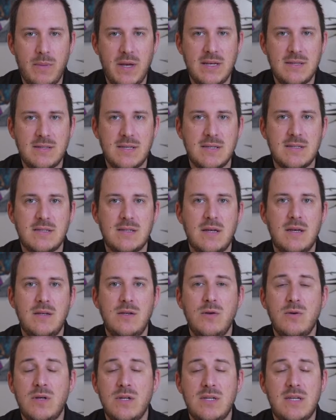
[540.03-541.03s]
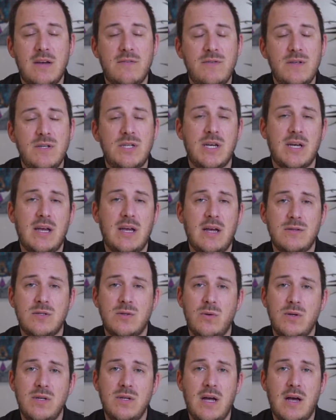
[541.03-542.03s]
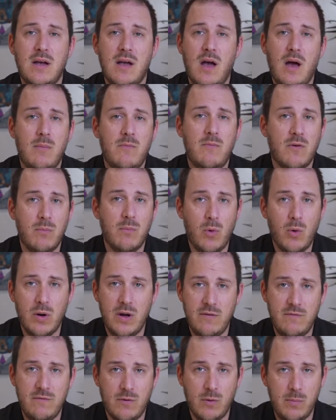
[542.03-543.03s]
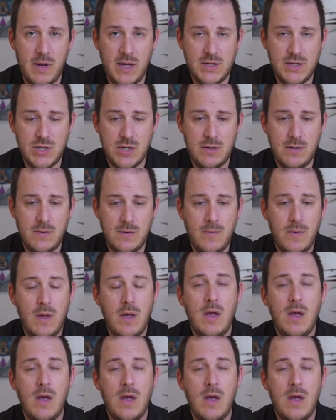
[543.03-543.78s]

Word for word: the basics, and you can definitely check out Sony dot com for more information.